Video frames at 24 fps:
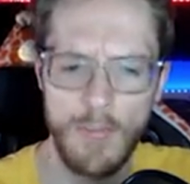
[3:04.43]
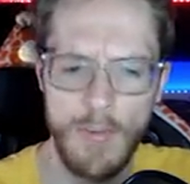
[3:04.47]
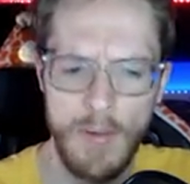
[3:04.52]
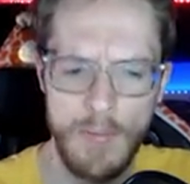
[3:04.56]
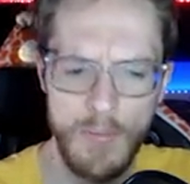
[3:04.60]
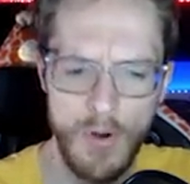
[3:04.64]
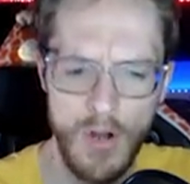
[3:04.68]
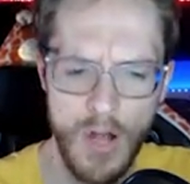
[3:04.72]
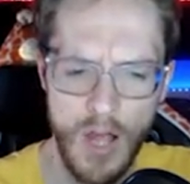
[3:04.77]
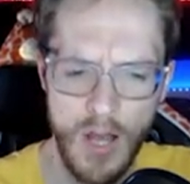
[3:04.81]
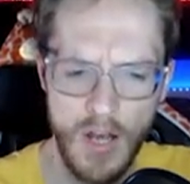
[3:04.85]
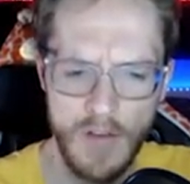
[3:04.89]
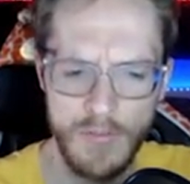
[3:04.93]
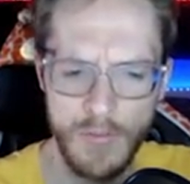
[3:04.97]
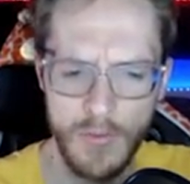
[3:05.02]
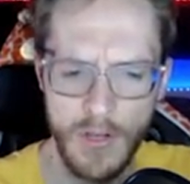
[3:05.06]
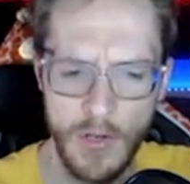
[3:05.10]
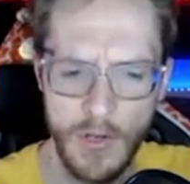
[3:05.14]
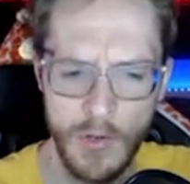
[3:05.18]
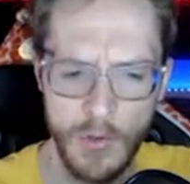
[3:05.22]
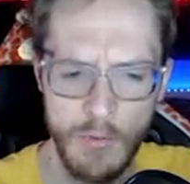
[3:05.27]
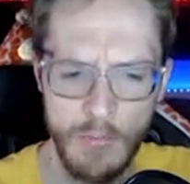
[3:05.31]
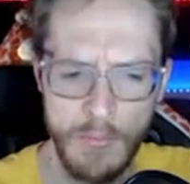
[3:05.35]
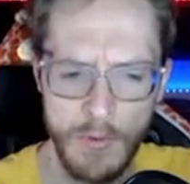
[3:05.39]
more colourful than
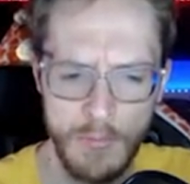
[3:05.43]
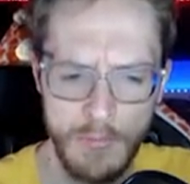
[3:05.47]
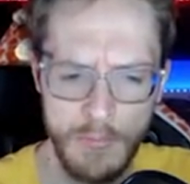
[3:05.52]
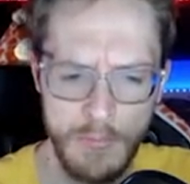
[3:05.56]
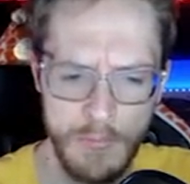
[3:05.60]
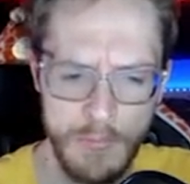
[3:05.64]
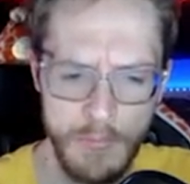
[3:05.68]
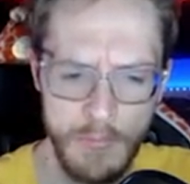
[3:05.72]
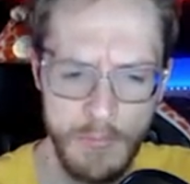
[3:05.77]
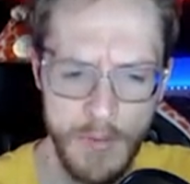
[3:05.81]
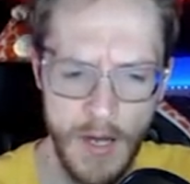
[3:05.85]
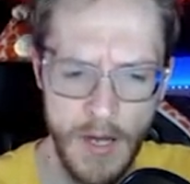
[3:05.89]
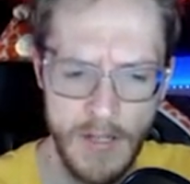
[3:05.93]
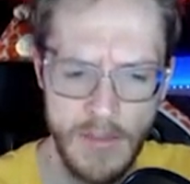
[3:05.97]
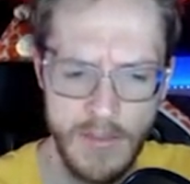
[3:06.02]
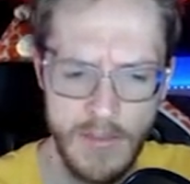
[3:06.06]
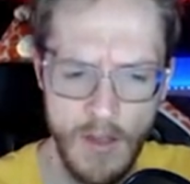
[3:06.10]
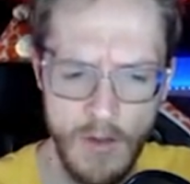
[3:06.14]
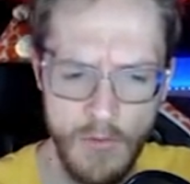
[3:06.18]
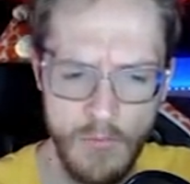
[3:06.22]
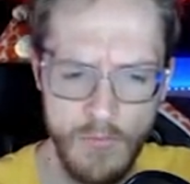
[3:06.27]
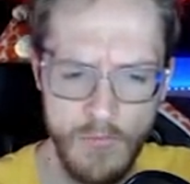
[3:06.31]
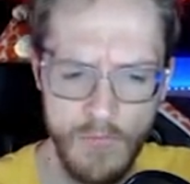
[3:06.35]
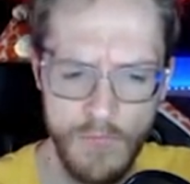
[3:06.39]
normal, but I
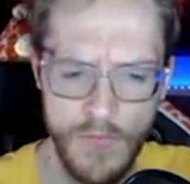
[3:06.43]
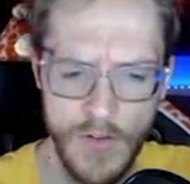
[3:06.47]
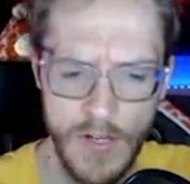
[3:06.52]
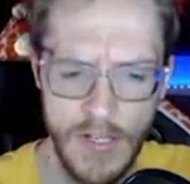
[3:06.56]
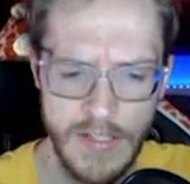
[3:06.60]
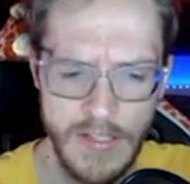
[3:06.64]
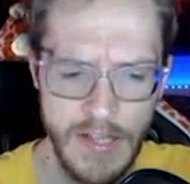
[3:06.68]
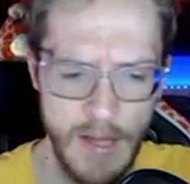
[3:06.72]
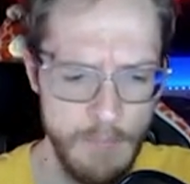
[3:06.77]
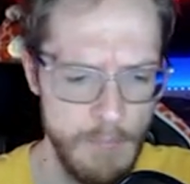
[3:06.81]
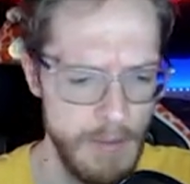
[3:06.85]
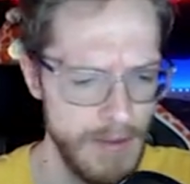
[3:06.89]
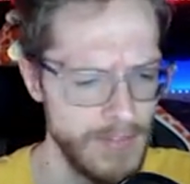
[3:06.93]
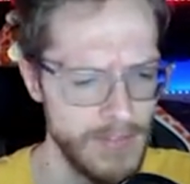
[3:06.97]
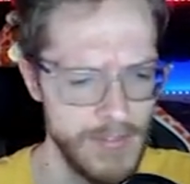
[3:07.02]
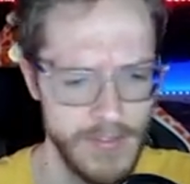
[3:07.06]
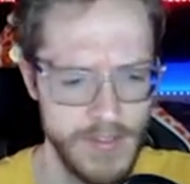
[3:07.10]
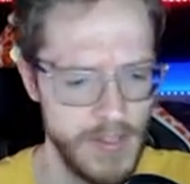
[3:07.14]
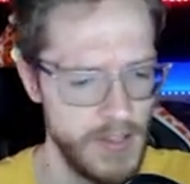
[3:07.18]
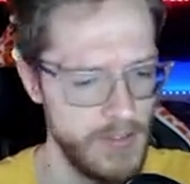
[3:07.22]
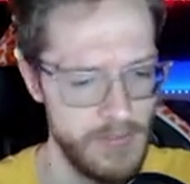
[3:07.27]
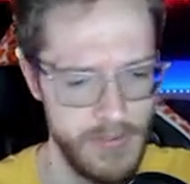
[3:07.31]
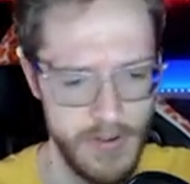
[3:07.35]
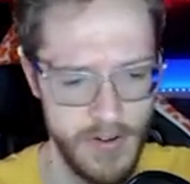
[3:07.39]
don't think that makes a
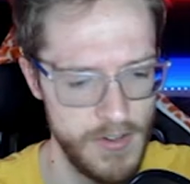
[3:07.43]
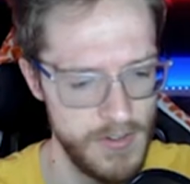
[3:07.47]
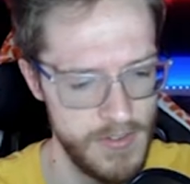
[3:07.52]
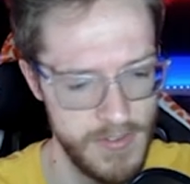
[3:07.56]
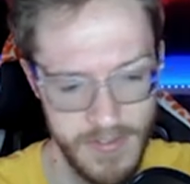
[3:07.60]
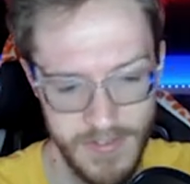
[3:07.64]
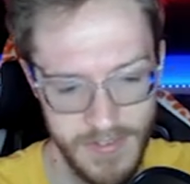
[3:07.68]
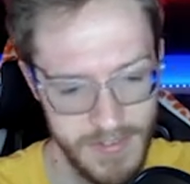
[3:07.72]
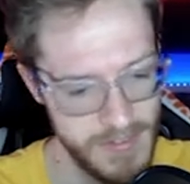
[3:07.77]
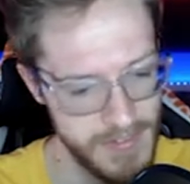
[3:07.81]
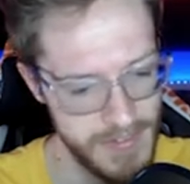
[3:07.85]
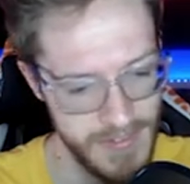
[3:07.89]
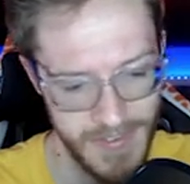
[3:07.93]
difference.